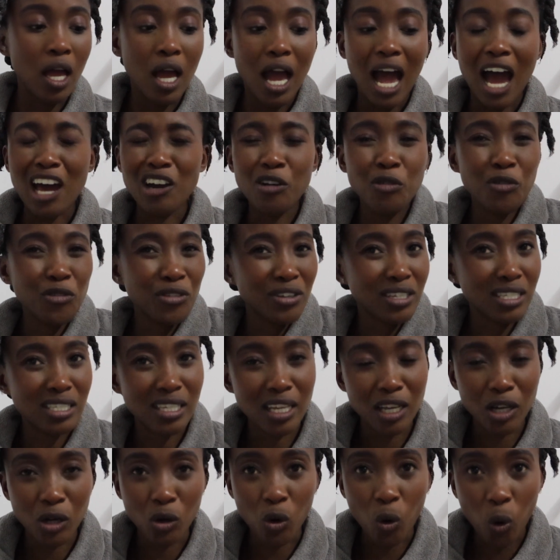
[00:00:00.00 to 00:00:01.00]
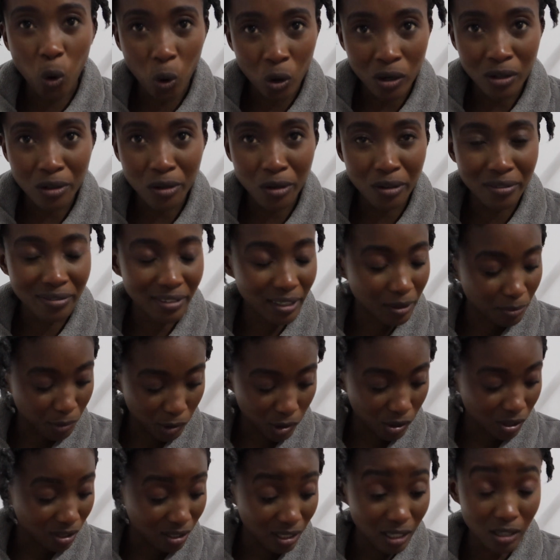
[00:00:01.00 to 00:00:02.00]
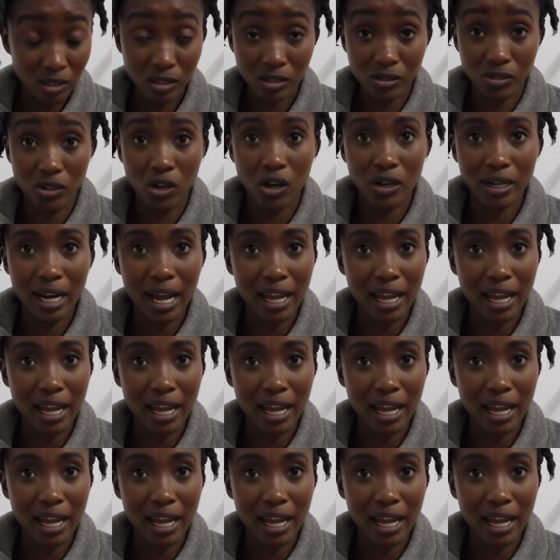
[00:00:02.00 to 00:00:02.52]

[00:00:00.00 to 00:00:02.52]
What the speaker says: I don't want to say a quarter of it because it's not.